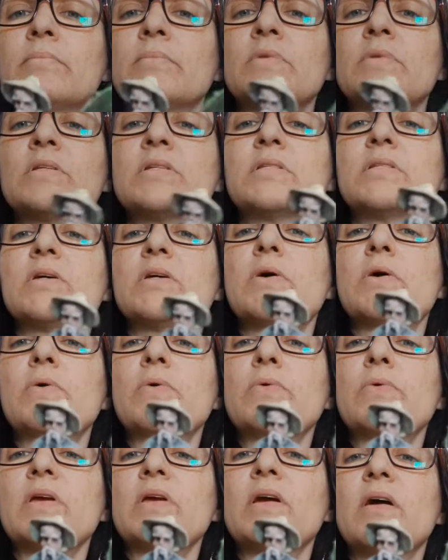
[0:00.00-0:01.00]

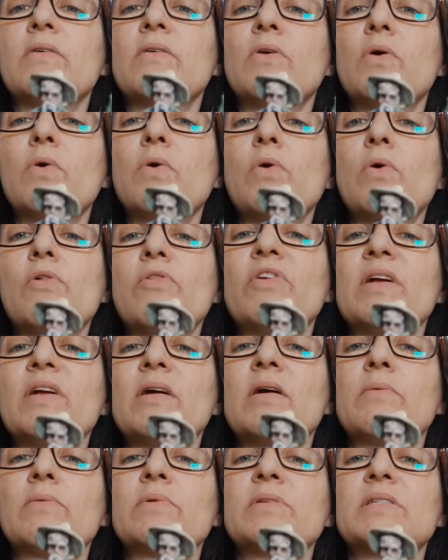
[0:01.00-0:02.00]
So yeah, the whole thing,
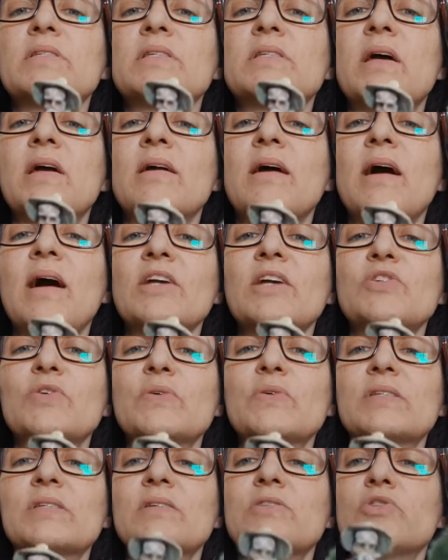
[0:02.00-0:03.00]
I would say, hi
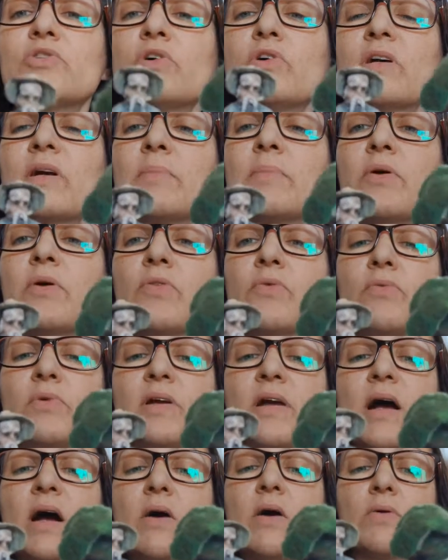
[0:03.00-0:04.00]
Josie, took about
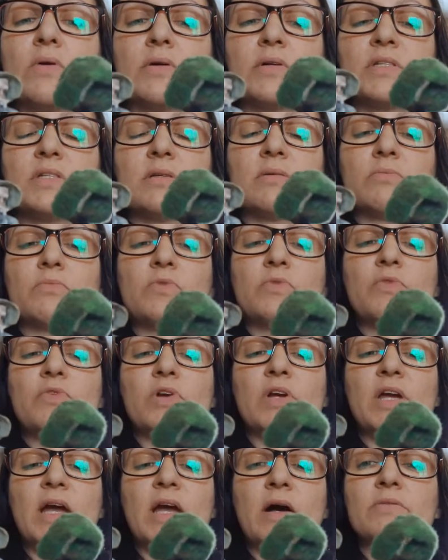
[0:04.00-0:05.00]
3 hours if you
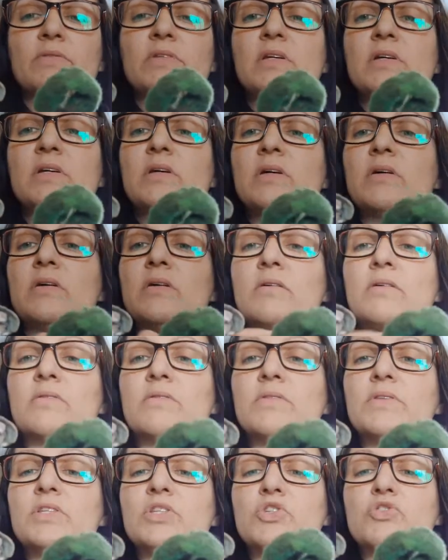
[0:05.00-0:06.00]
count
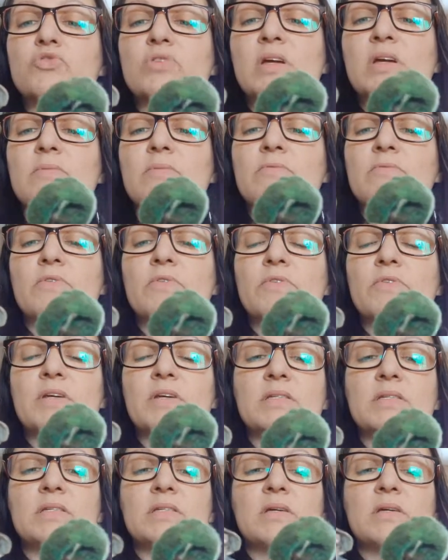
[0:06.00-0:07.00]
the stream for
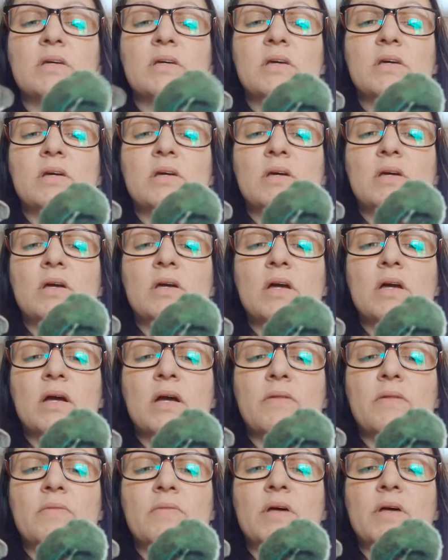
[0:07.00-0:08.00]
this.
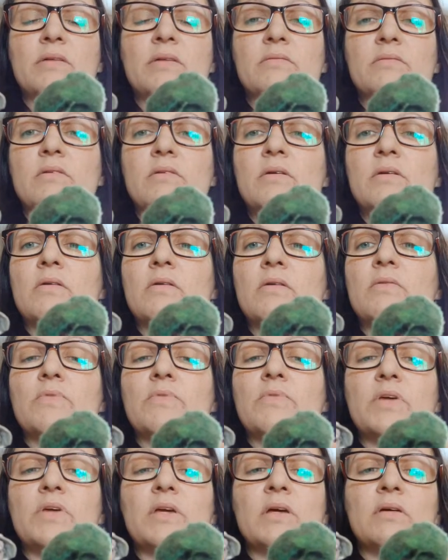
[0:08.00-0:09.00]
And then
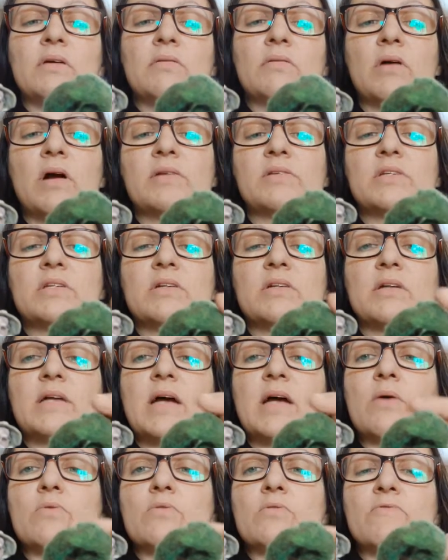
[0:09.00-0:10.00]
I did an
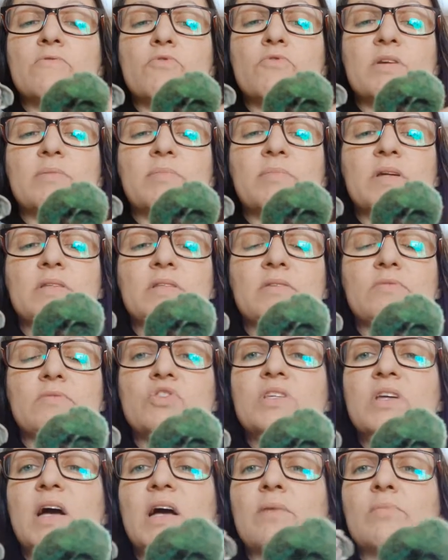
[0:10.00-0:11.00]
hour and 40 minutes of
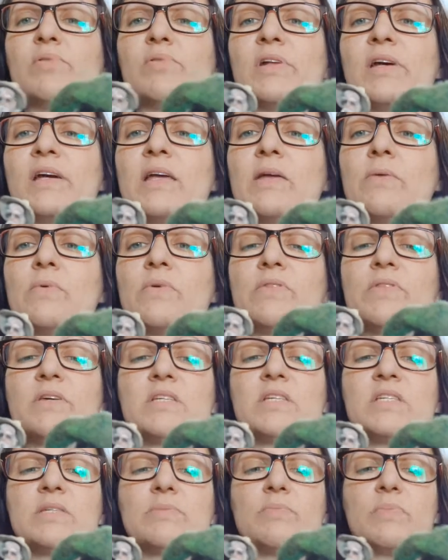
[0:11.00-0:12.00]
just kind of playing with
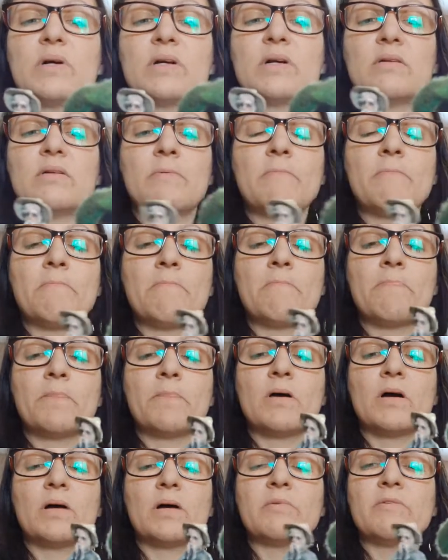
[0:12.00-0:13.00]
this, but
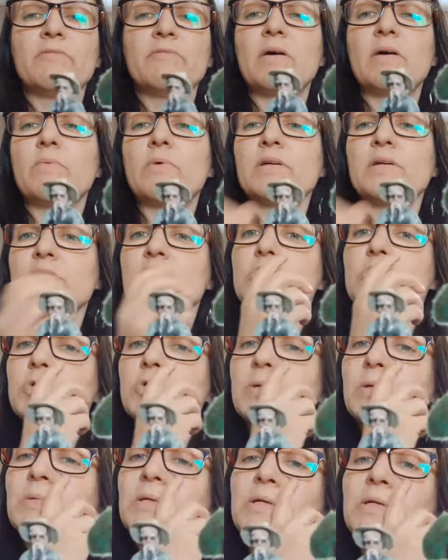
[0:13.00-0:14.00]
if I wasn't
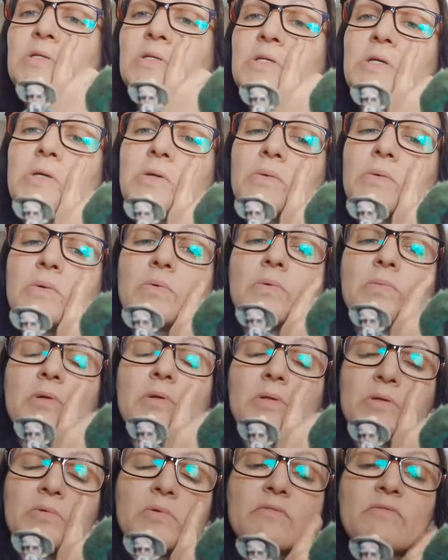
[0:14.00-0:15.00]
streaming too, it would have been a
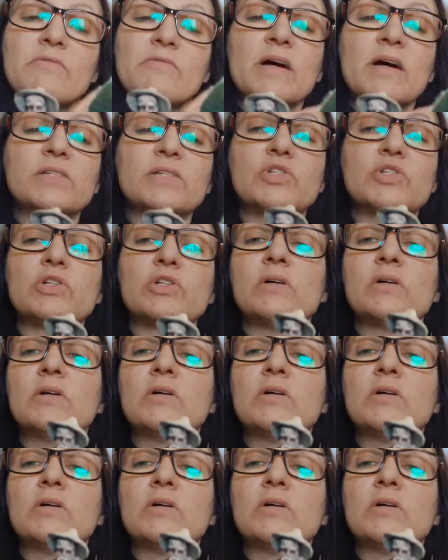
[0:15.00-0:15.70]
little bit faster.